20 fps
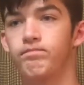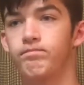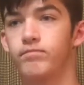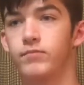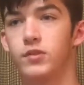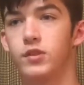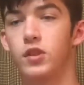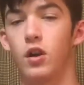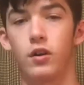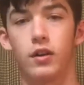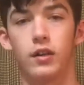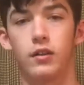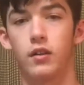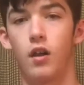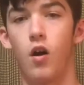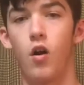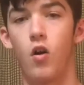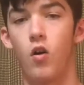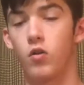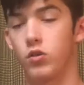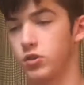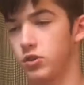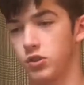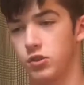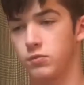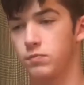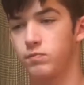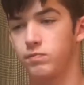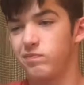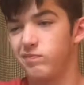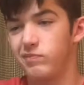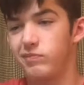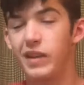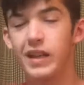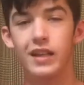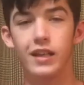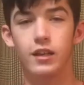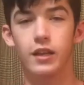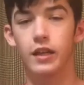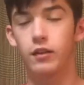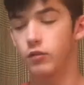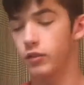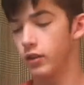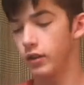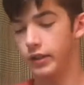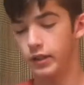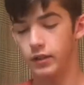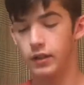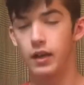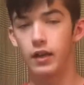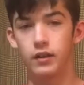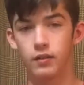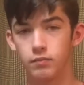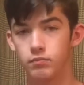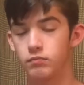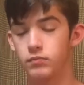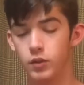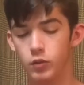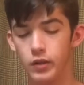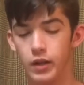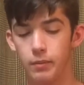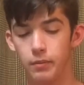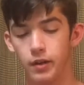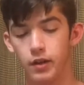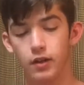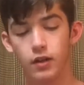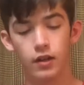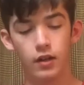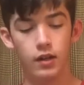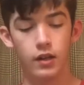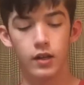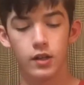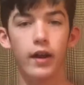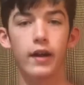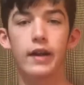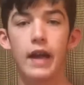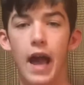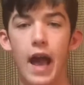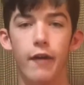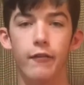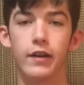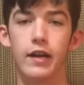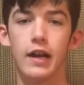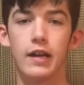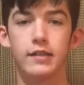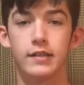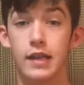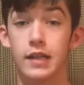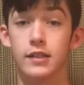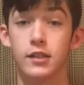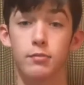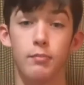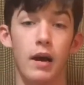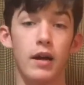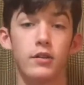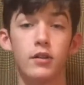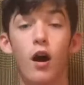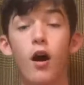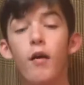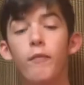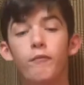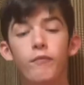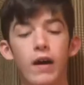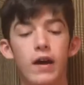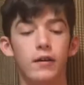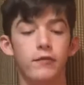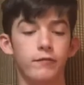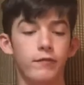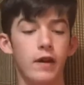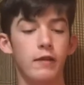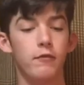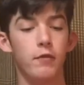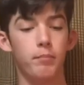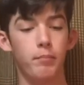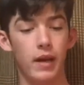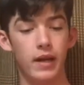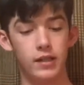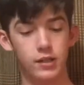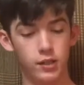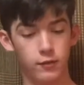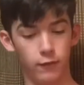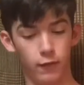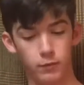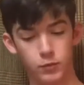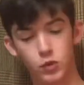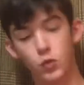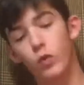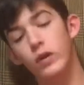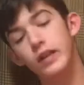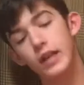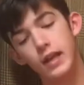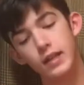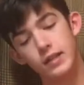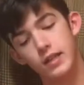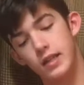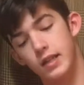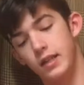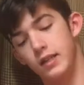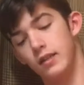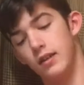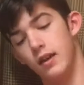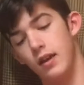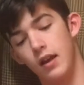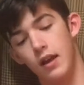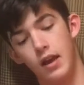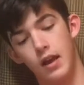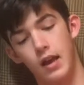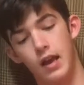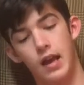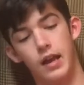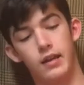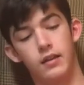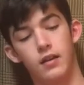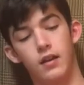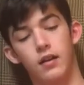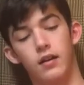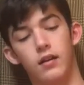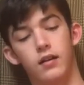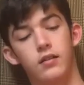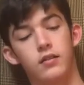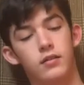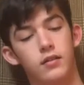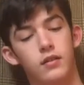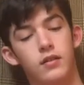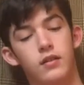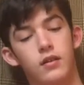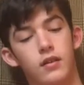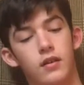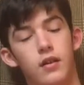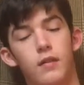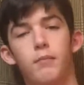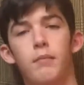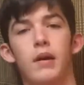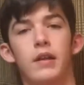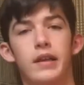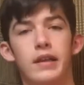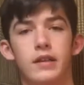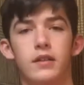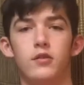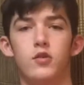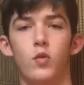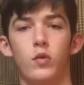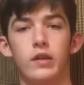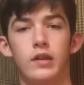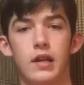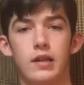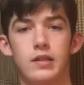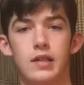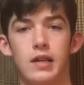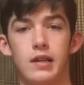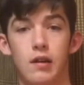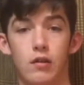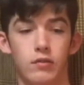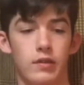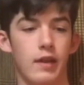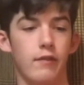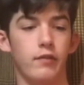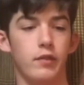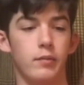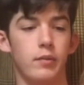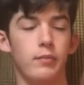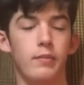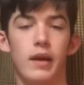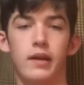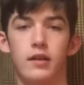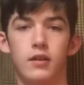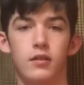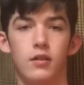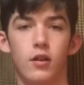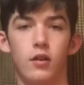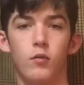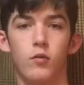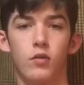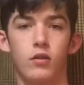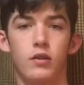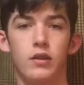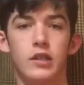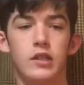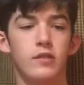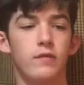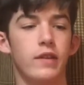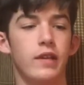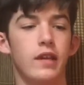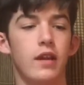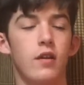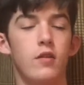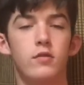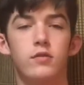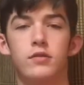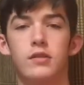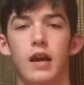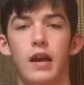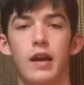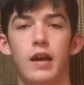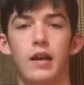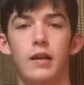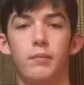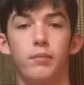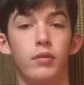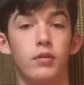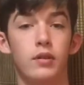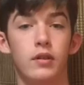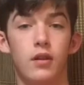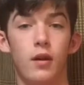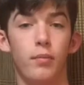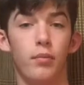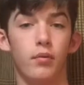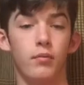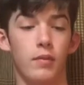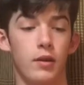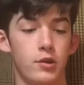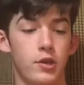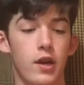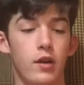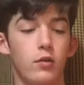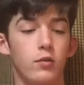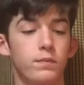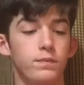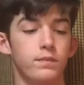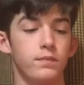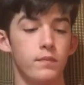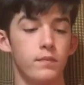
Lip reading: sunken logs, just anything really, and you'll get bit. There you have it, guys. That's my top 5 favorite baits from 2018, and by the end of 2019 I'll definitely be making another one of these videos and putting it up on my channel.